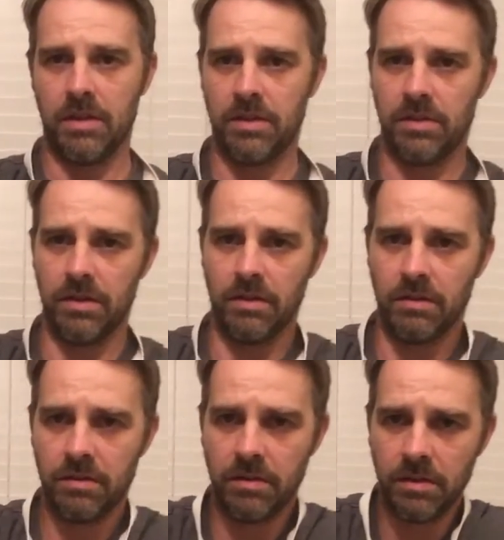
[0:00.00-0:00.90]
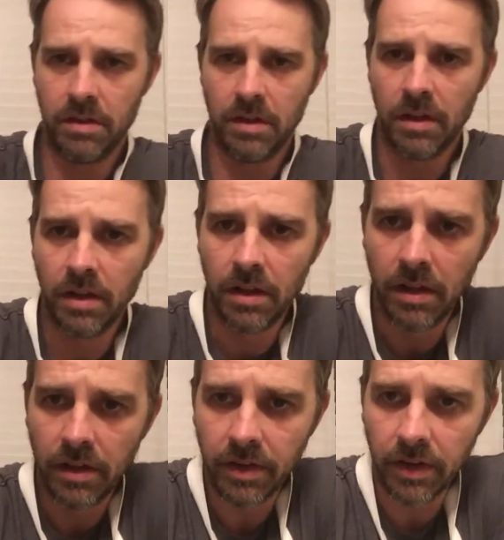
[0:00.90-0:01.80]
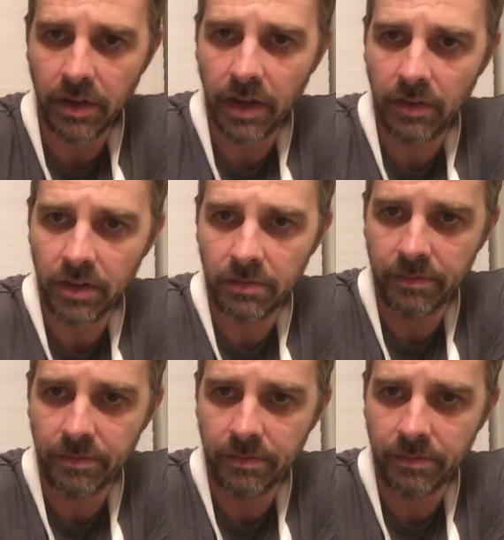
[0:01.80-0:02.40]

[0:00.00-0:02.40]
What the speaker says: So there you have it.